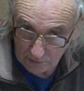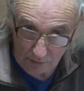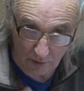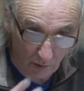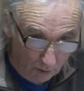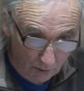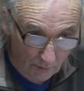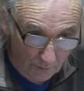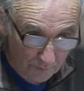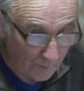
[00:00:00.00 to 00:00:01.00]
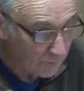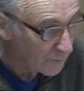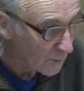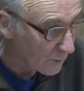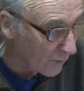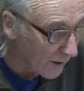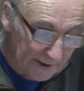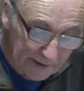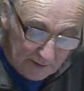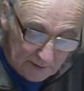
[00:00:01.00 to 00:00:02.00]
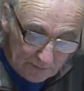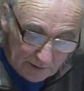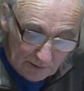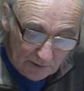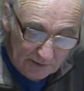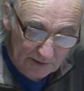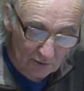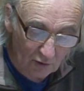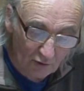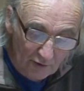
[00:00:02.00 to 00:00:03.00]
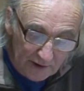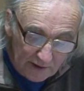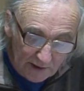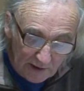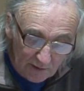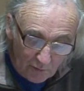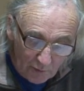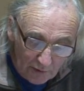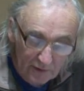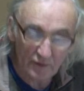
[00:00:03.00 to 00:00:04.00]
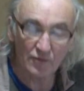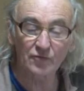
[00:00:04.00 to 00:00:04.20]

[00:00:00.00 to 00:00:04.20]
or lo. Why? Because it's already in the word